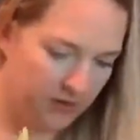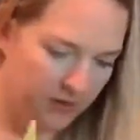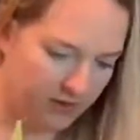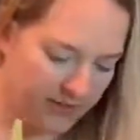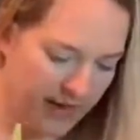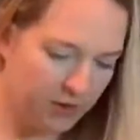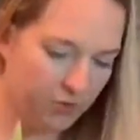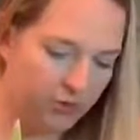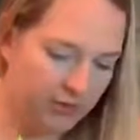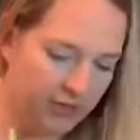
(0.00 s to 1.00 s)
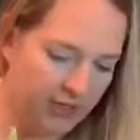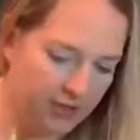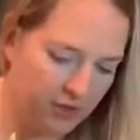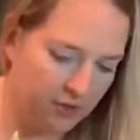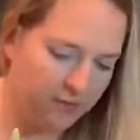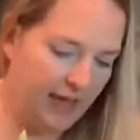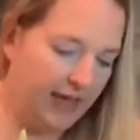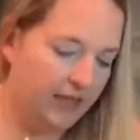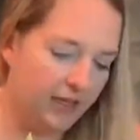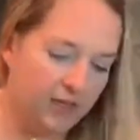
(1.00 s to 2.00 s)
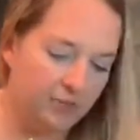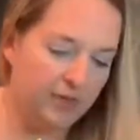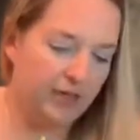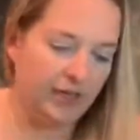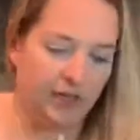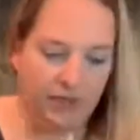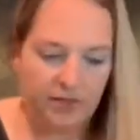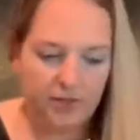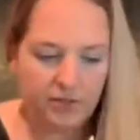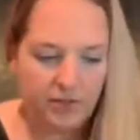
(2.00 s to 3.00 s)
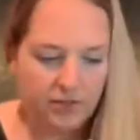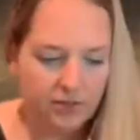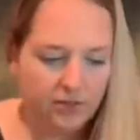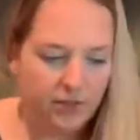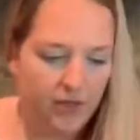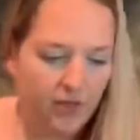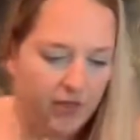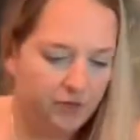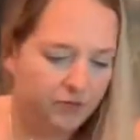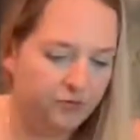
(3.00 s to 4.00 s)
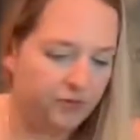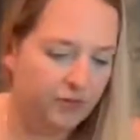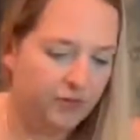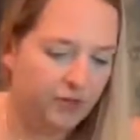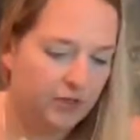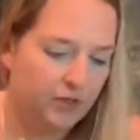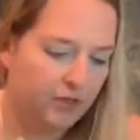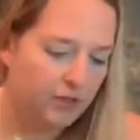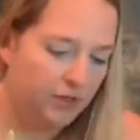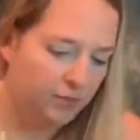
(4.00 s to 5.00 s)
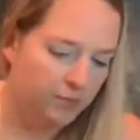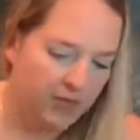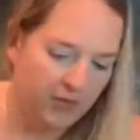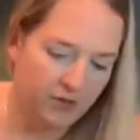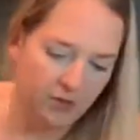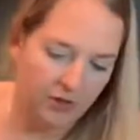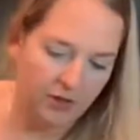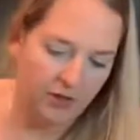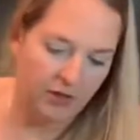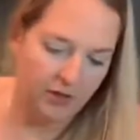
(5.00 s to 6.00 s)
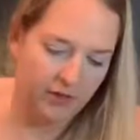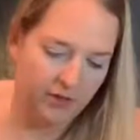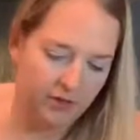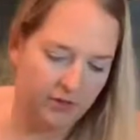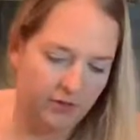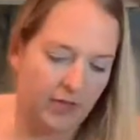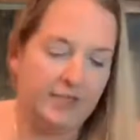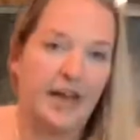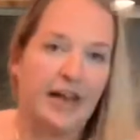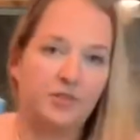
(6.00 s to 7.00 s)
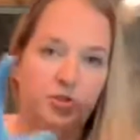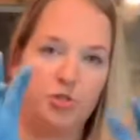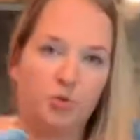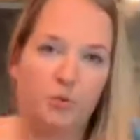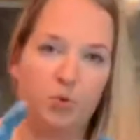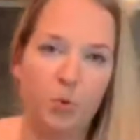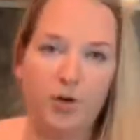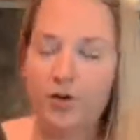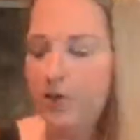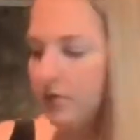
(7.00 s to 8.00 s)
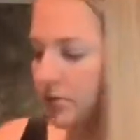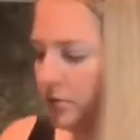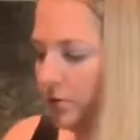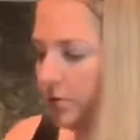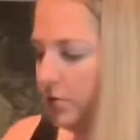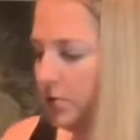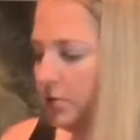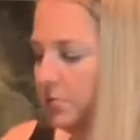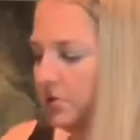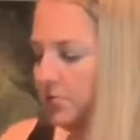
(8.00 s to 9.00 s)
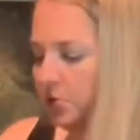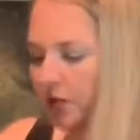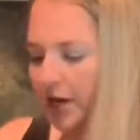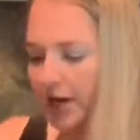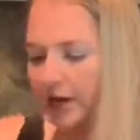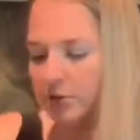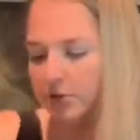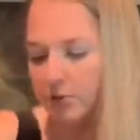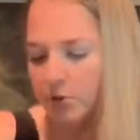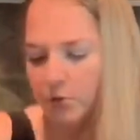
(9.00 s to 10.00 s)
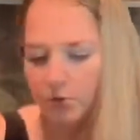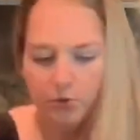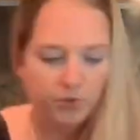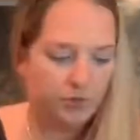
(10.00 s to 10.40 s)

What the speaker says: staghorns that don't make it because of being attached to a board. So sometimes if you cut out their whole root